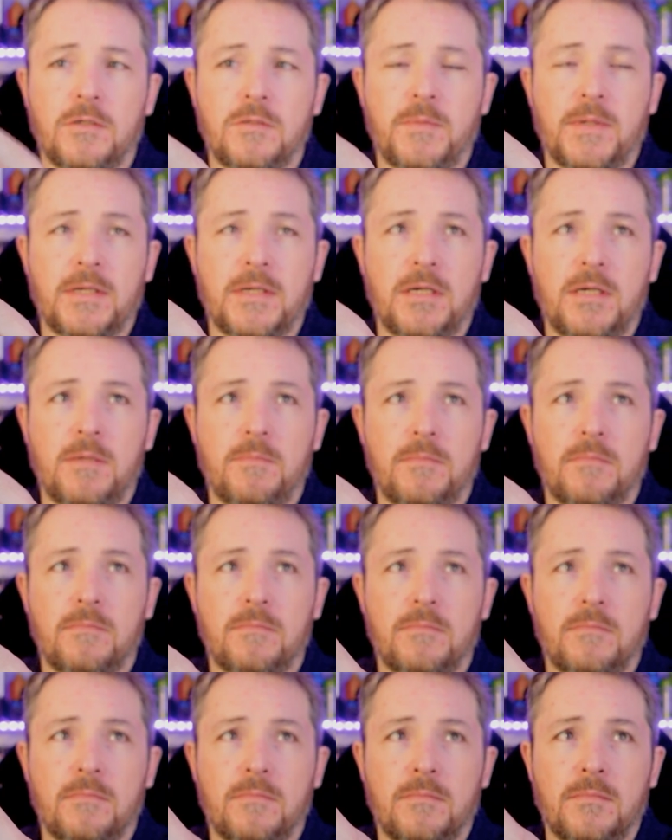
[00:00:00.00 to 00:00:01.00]
close it back up,
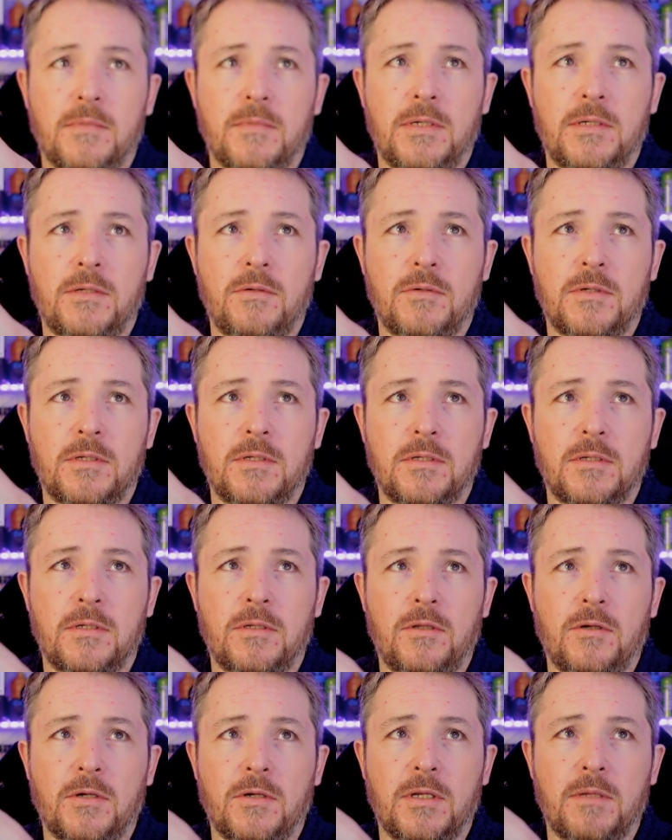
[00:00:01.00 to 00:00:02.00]
and you
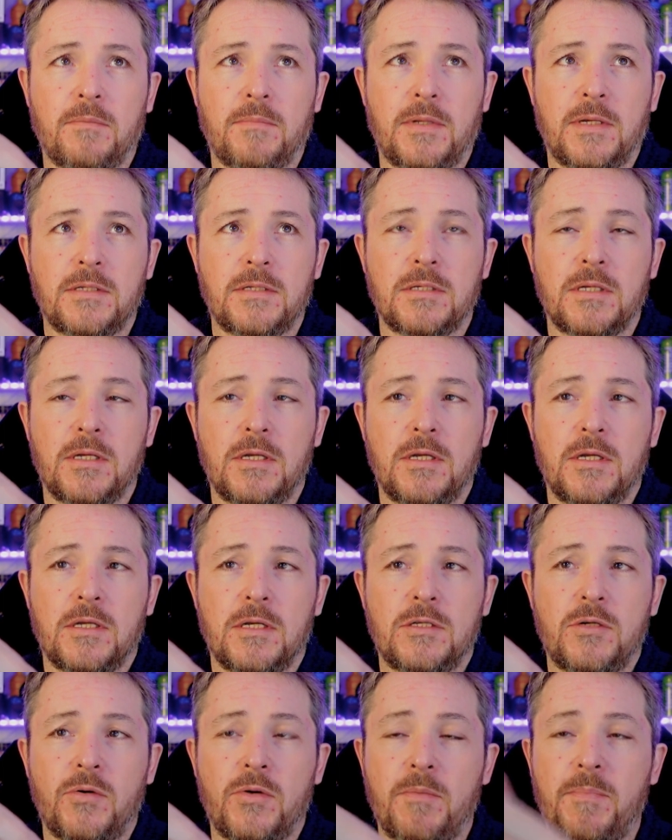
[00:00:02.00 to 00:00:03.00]
can lock it in place.
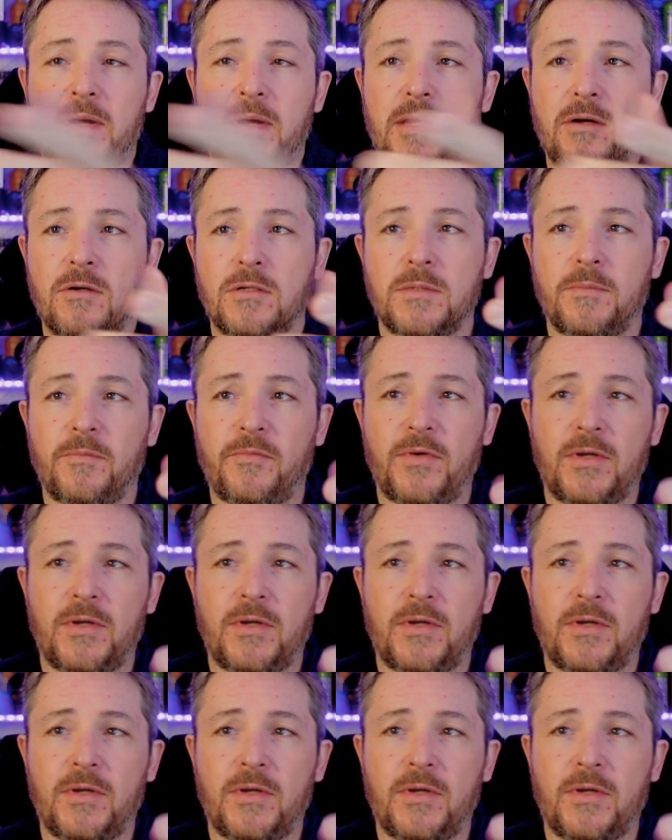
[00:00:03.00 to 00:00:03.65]
So in a bag or